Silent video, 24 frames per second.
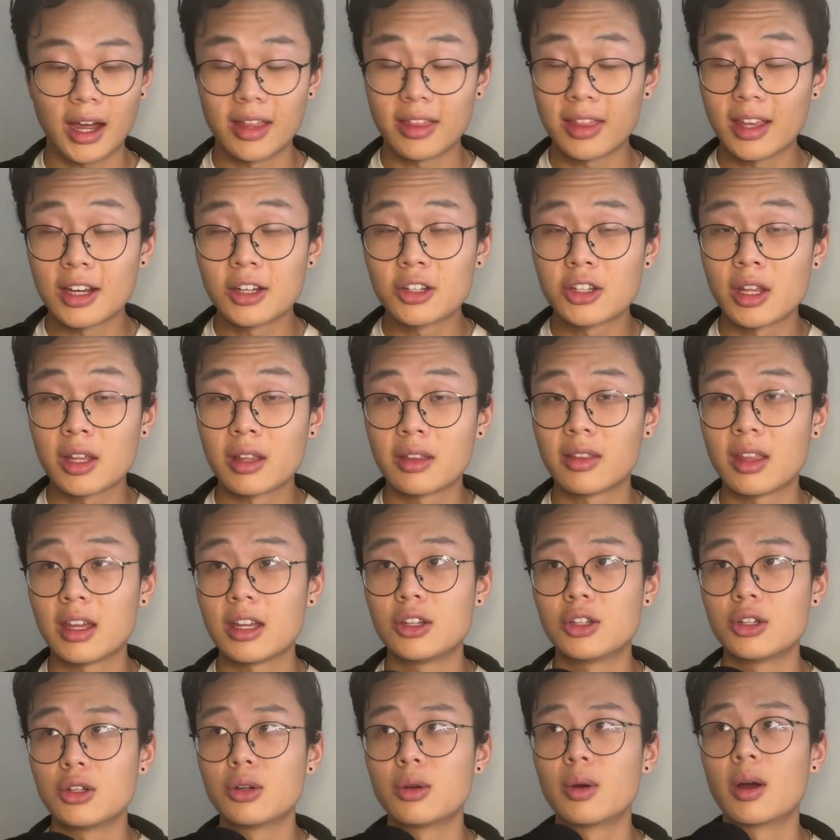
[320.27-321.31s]
I think they
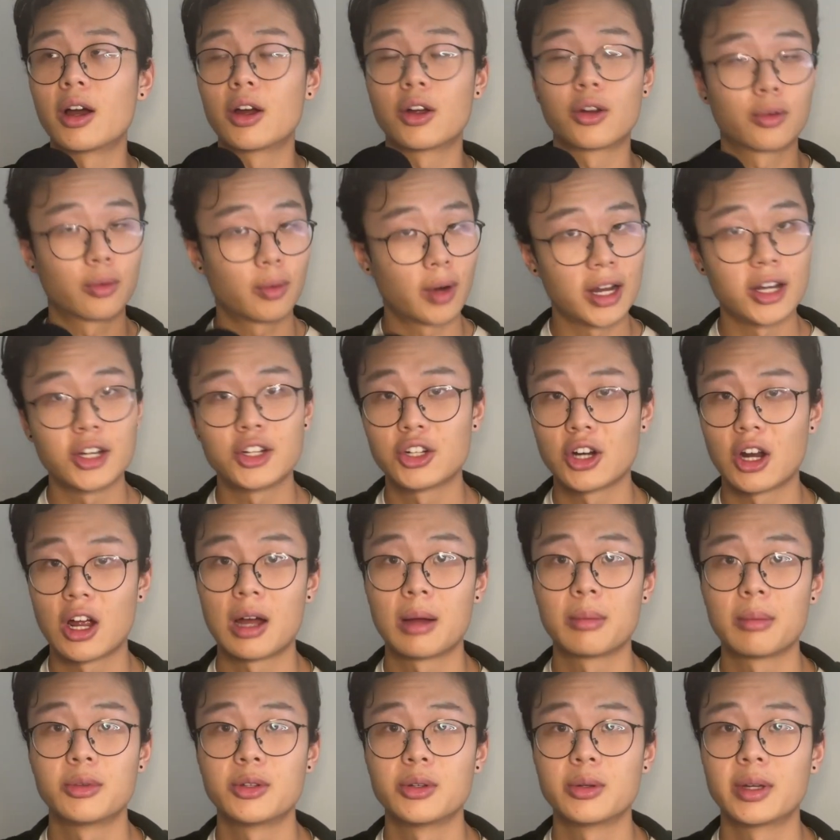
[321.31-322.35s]
do a great
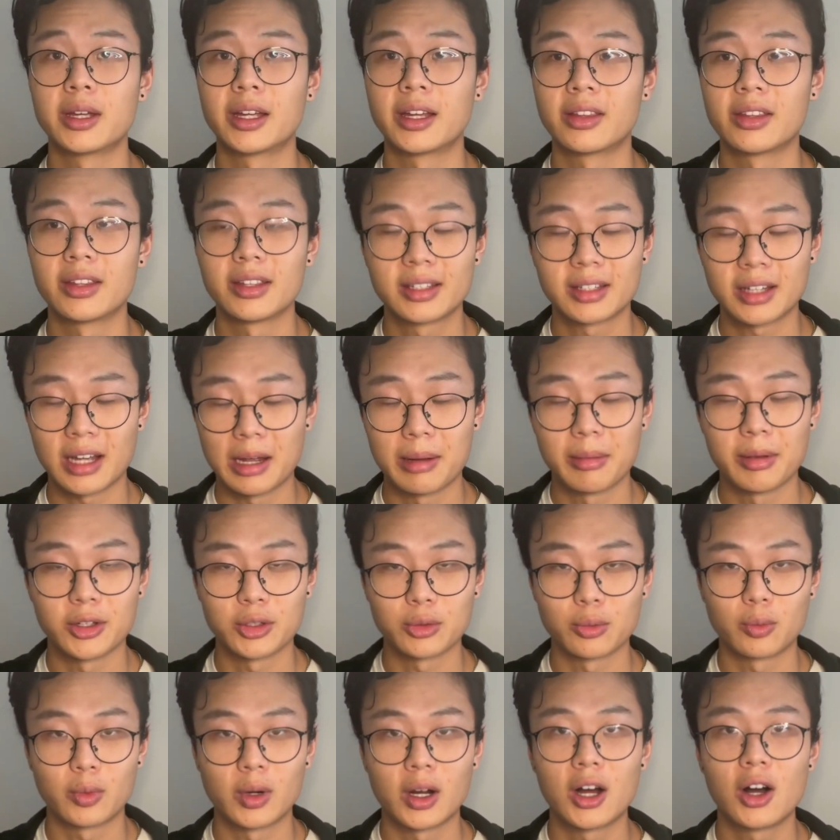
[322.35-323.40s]
job doing it this time as
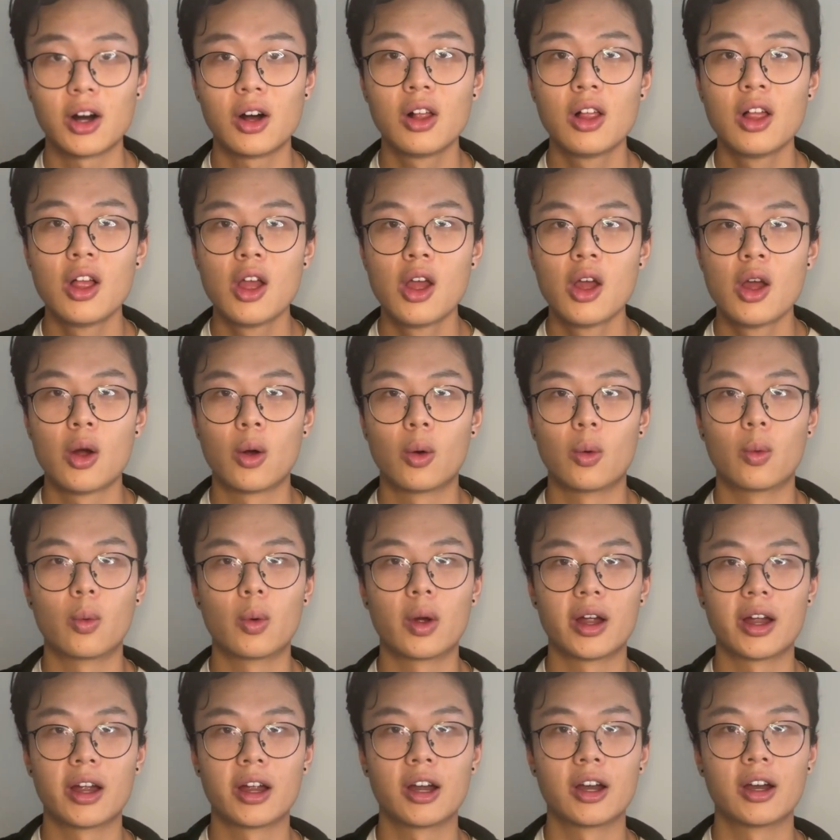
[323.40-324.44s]
well,
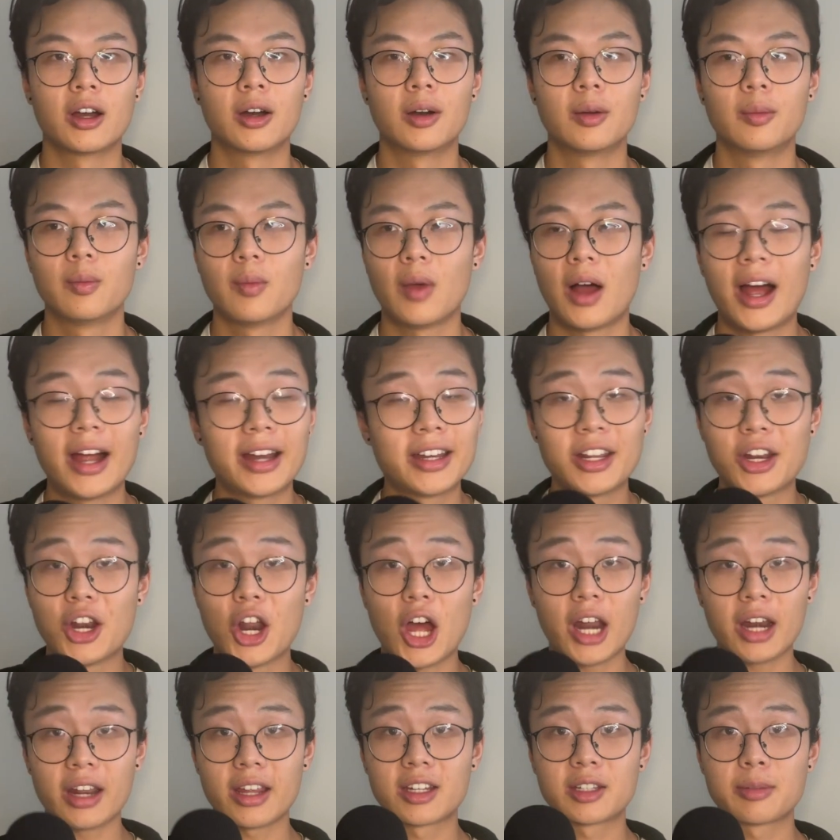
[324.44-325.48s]
where I did
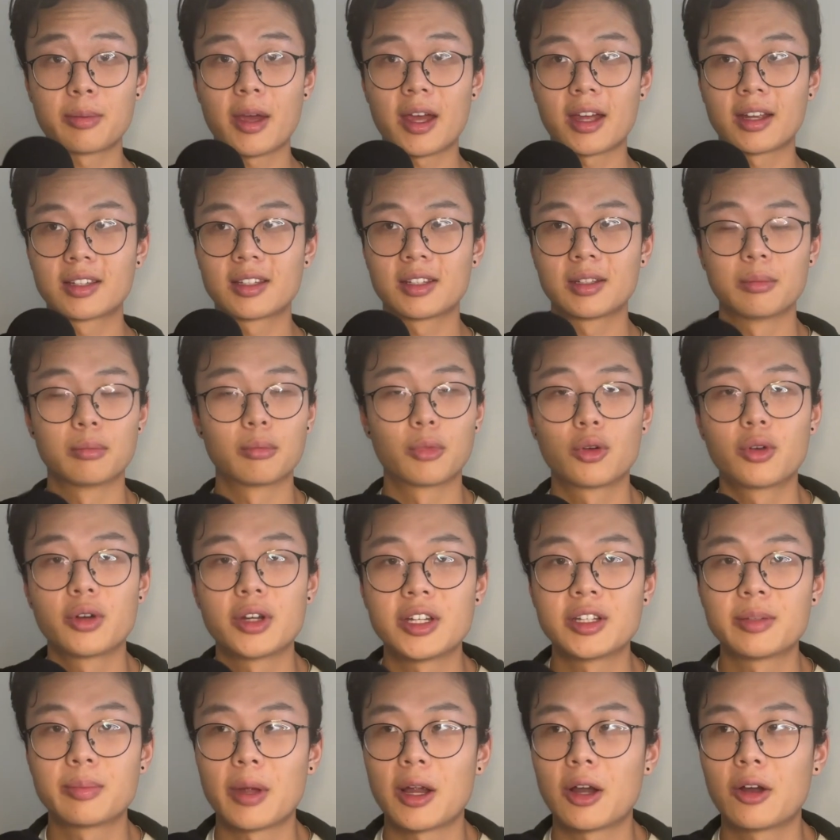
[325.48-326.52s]
not expect
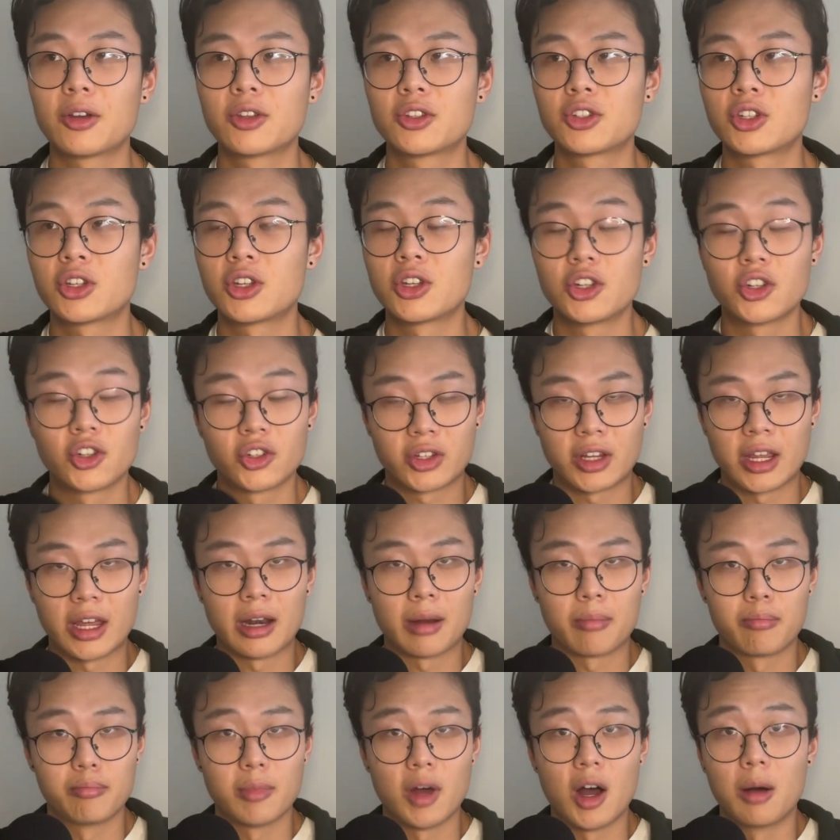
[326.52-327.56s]
Marie's parents to just
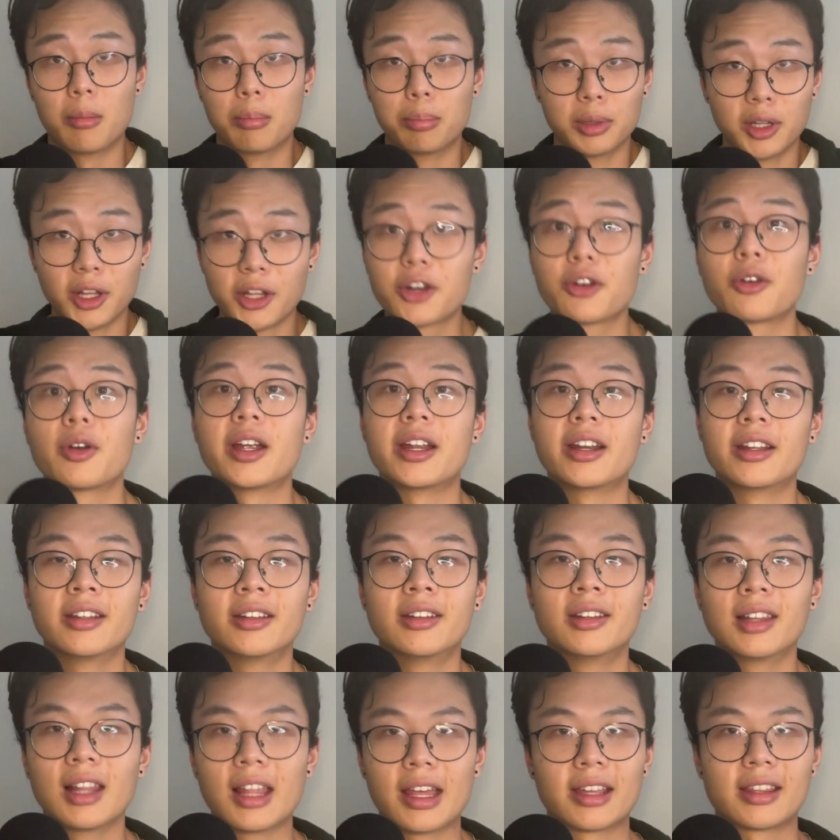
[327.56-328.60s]
get
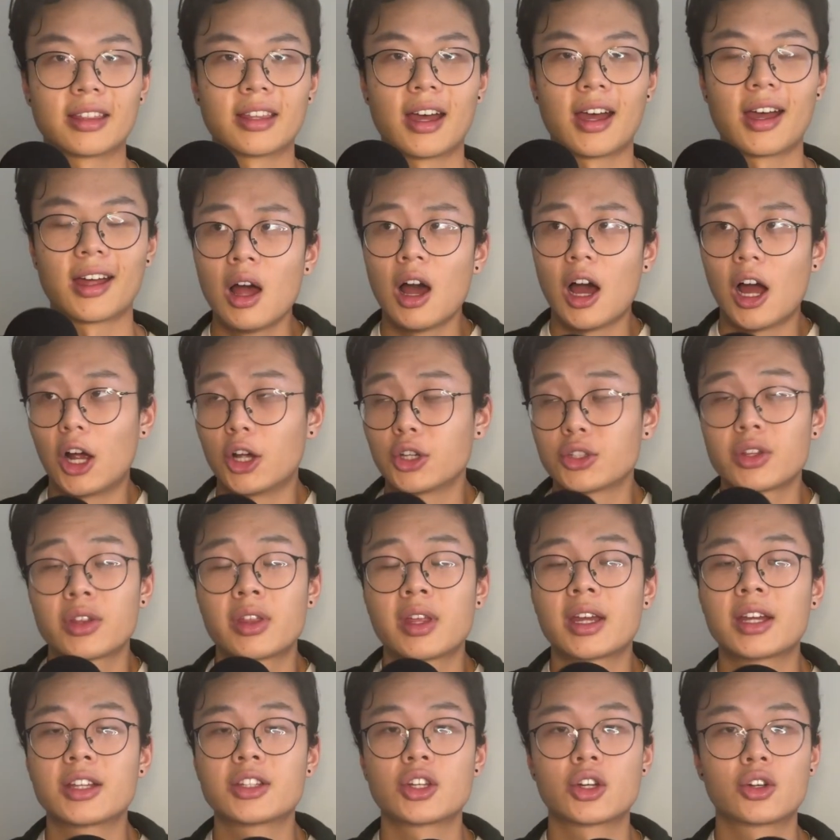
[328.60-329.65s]
obliterated like that. I also
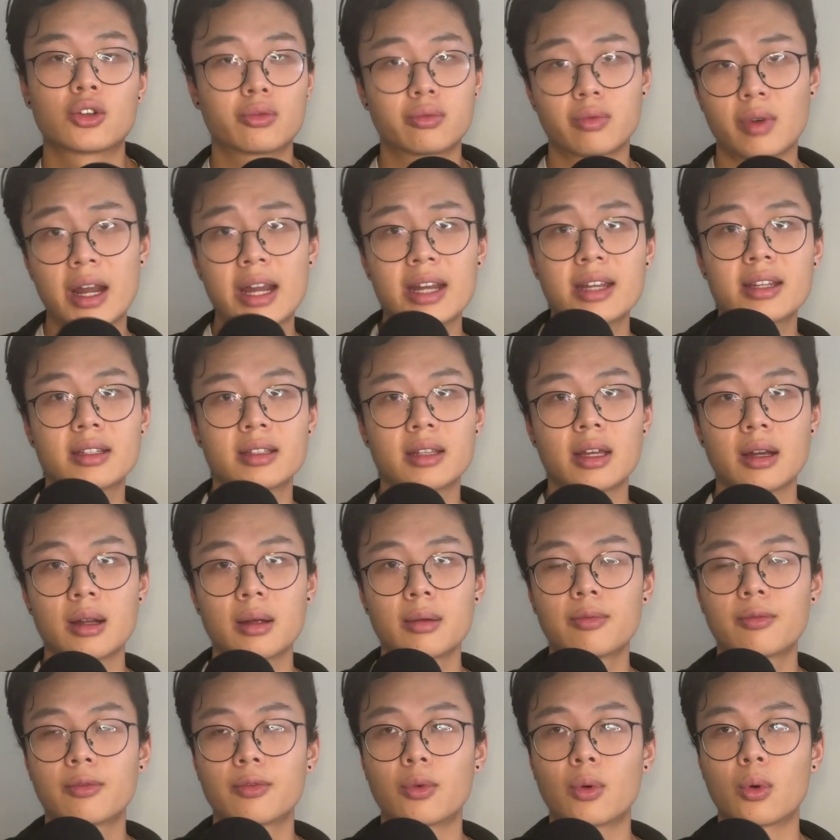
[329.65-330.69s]
think it's a great setup
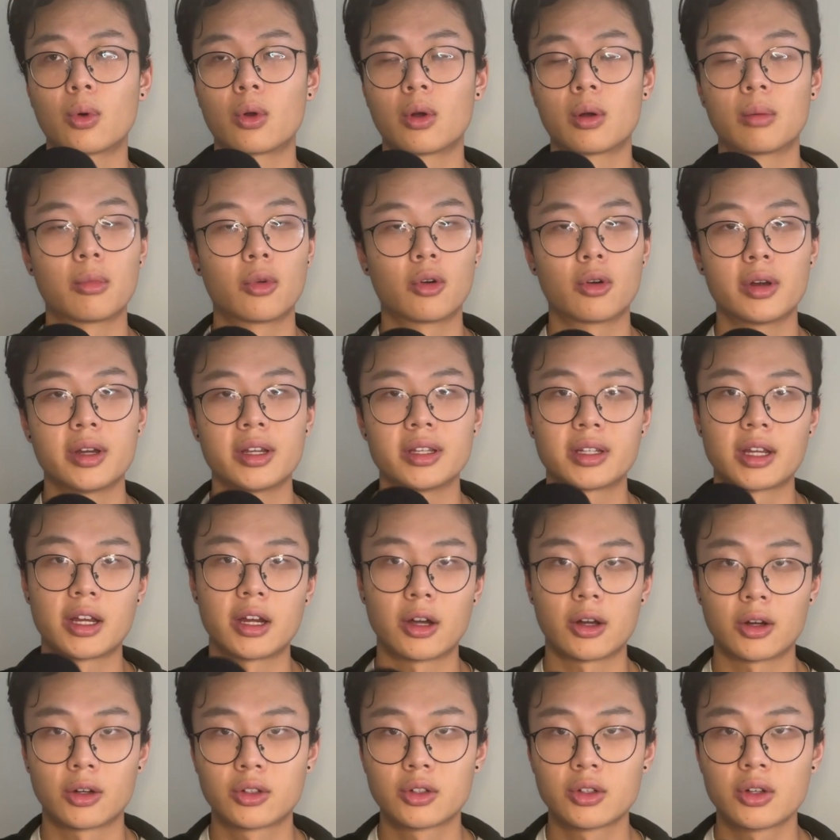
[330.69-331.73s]
for Marie's
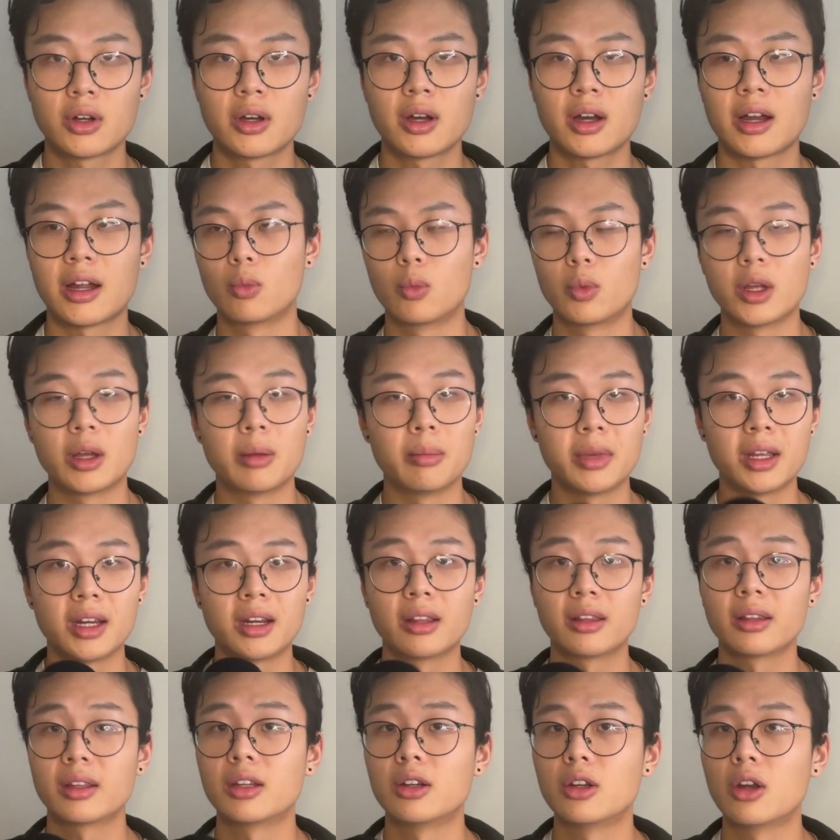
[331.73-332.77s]
character. We
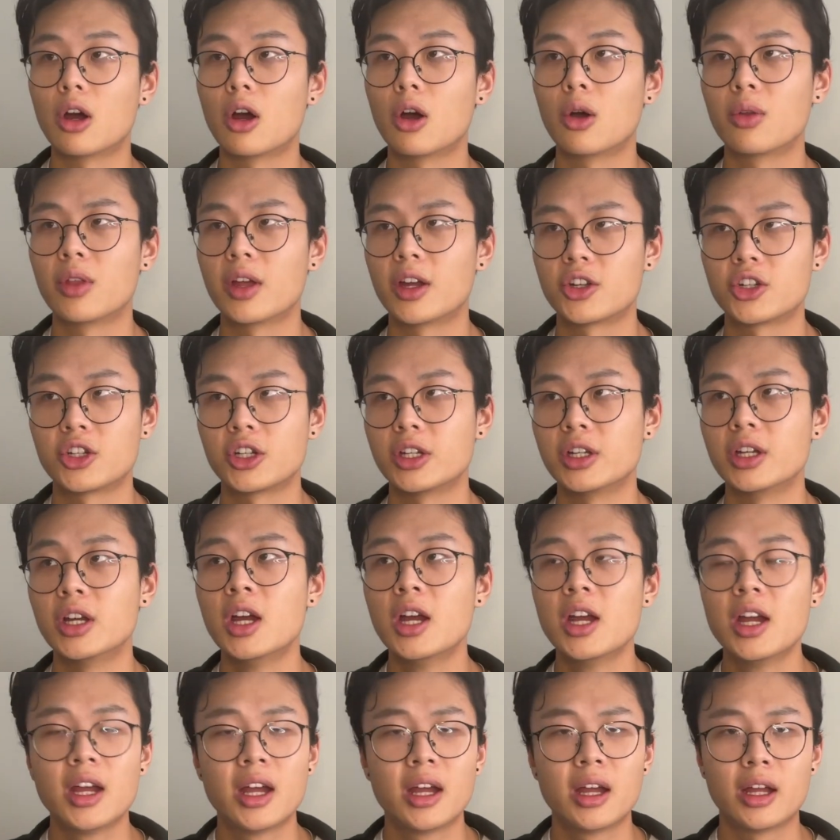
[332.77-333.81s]
immediately know that she
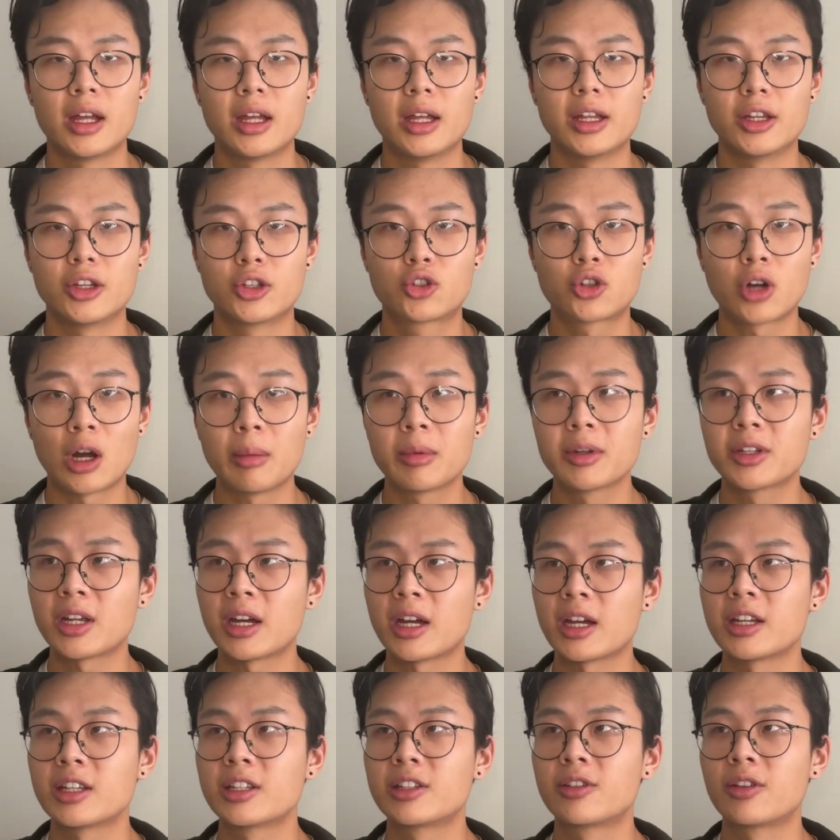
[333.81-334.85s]
is
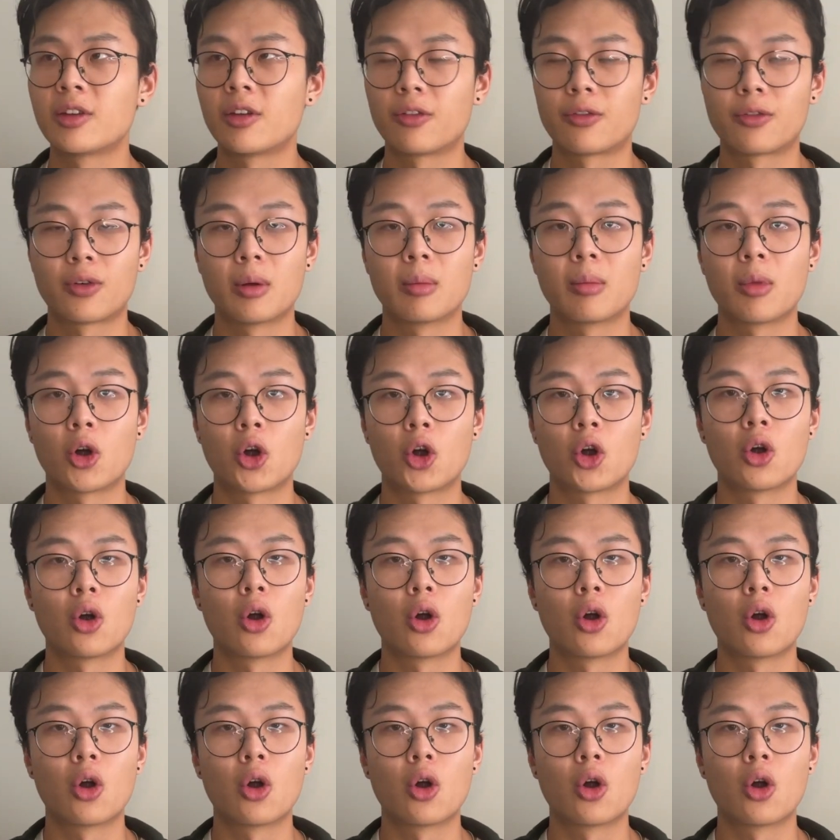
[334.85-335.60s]
traumatized from her